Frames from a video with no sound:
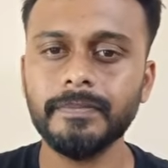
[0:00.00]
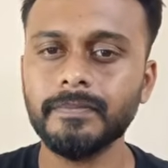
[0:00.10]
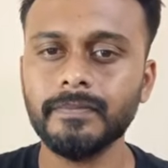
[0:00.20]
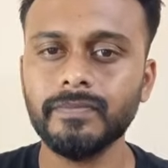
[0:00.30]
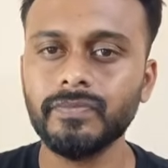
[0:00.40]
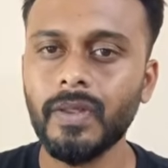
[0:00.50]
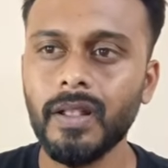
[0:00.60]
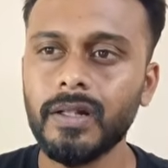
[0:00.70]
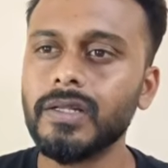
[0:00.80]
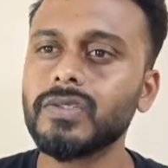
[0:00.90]
journey.
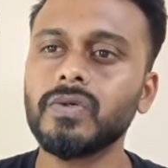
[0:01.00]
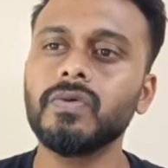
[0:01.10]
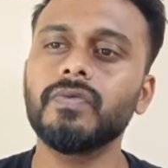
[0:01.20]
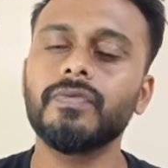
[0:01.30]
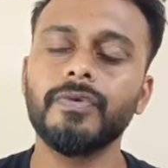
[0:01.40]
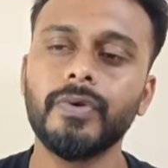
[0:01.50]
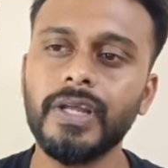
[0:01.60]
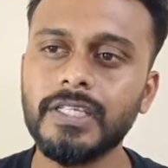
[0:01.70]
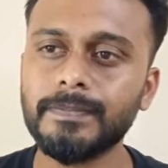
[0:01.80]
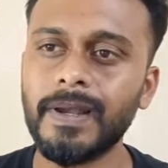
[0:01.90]
So, few
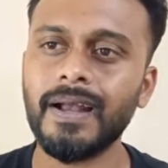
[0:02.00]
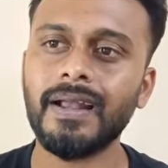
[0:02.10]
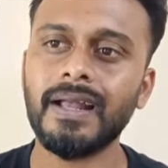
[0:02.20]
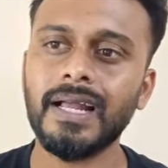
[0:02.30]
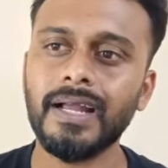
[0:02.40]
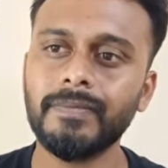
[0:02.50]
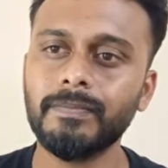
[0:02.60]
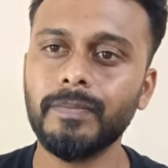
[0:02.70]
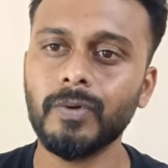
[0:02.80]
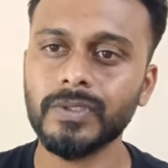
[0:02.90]
days back, I have
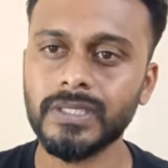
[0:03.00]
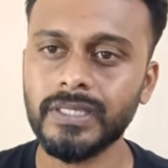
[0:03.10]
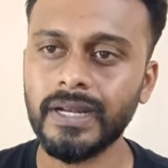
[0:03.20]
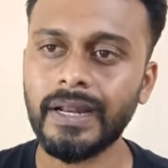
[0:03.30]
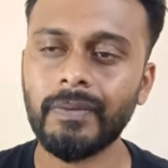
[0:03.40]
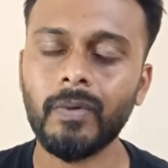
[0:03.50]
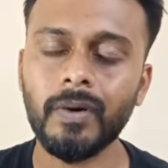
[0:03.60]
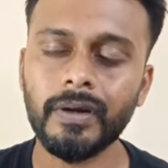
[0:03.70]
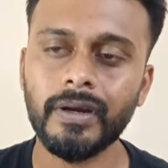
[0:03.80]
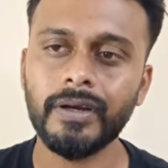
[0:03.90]
posted that I
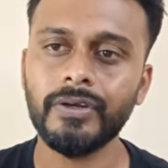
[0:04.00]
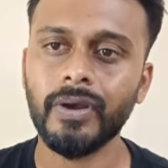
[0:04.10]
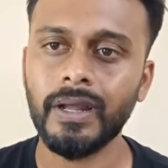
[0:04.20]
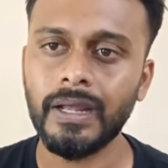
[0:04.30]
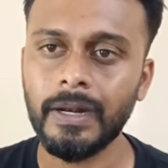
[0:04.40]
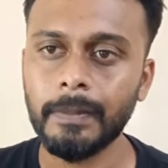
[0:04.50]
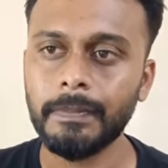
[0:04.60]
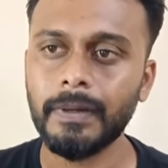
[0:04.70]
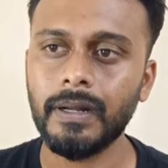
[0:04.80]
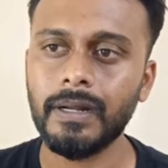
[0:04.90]
wanted your
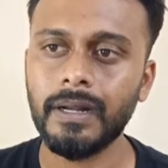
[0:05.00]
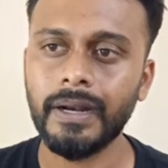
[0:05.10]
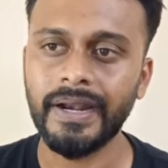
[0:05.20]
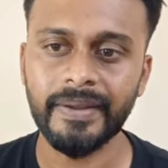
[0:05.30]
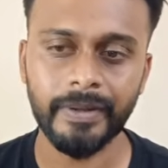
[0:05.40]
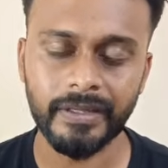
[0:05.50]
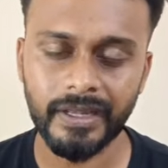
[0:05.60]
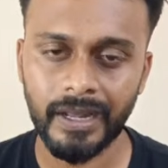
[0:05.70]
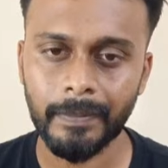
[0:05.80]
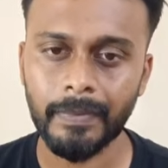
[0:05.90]
help naming
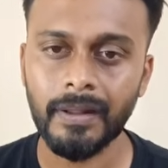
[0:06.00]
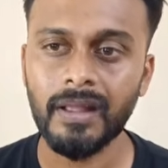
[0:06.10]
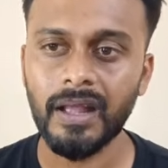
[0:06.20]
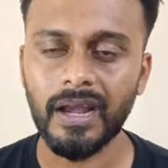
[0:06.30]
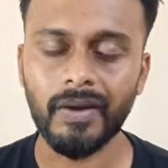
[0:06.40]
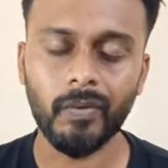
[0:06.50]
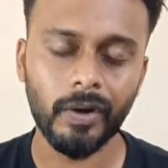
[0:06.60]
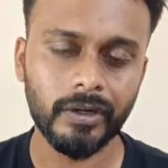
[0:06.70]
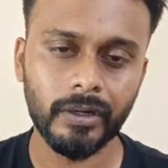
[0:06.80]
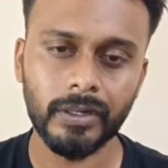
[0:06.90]
the app. I
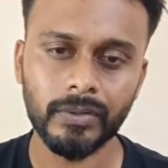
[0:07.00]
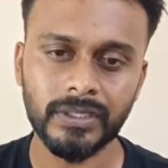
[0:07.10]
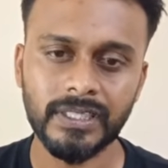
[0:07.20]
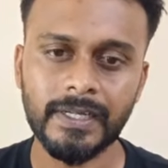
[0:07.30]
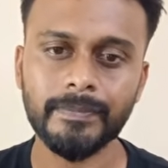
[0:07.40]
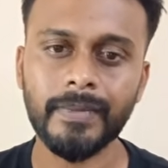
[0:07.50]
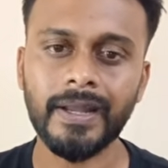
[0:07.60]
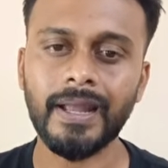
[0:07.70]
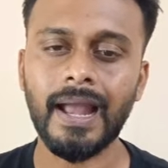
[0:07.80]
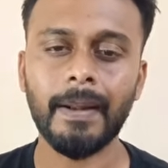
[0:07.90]
wanted to change
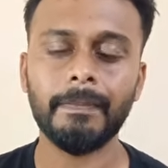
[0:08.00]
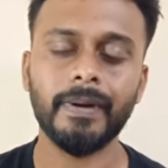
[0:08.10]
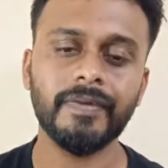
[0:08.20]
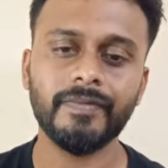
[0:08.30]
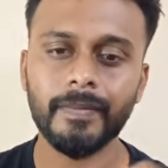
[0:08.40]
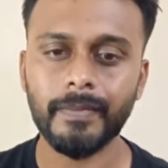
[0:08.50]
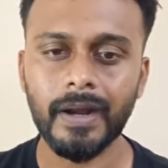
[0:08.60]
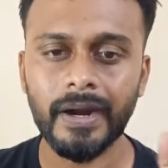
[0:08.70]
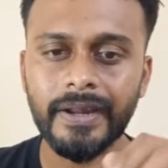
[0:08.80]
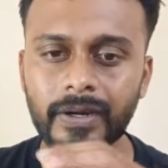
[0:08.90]
my app name from
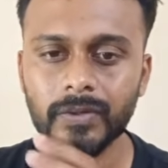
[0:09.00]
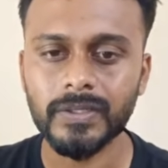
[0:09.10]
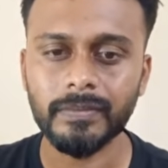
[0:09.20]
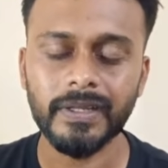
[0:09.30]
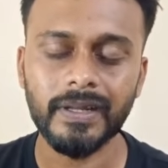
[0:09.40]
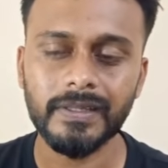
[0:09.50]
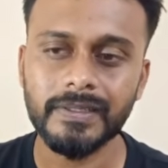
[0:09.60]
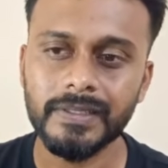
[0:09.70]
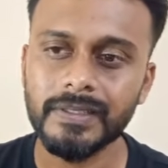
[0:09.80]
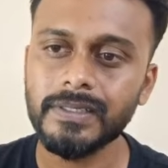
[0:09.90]
Guardian to something
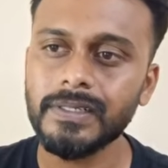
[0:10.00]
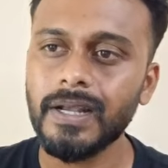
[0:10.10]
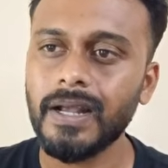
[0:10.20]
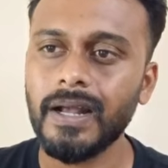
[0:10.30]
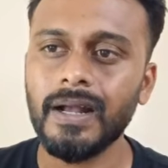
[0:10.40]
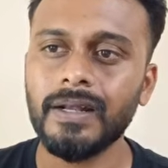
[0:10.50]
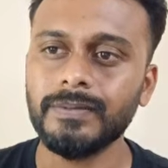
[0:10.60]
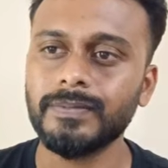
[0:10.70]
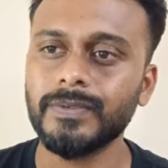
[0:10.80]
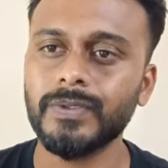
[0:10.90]
else.
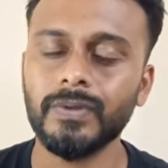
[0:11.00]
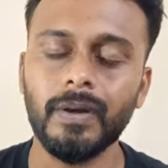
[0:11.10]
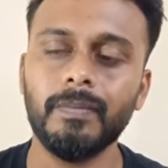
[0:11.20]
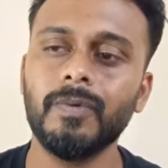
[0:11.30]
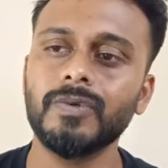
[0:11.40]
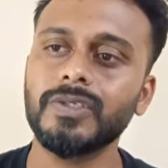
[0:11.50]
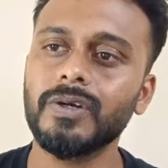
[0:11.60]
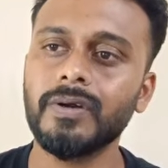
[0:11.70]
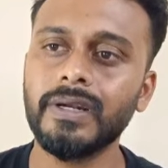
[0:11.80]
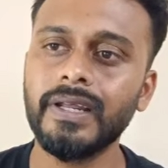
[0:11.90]
So, I
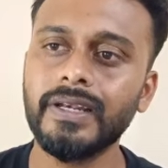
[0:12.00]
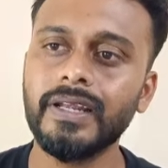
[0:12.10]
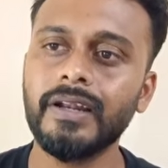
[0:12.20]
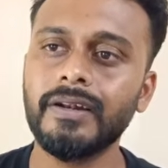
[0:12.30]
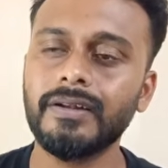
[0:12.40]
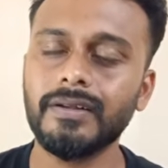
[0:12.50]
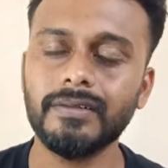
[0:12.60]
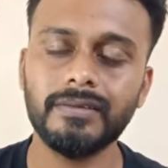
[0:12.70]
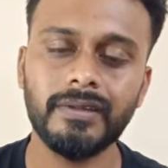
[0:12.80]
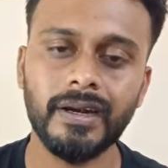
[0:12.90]
posted on LinkedIn,
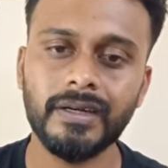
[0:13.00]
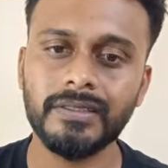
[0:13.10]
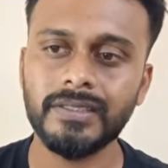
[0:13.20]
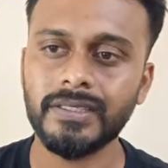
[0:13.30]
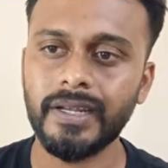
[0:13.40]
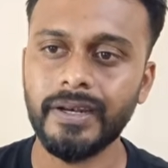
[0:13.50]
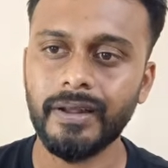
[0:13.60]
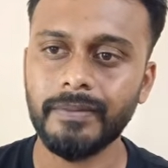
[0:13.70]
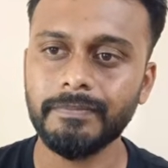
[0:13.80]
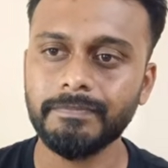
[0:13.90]
Threads, and
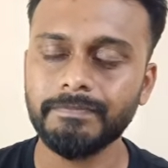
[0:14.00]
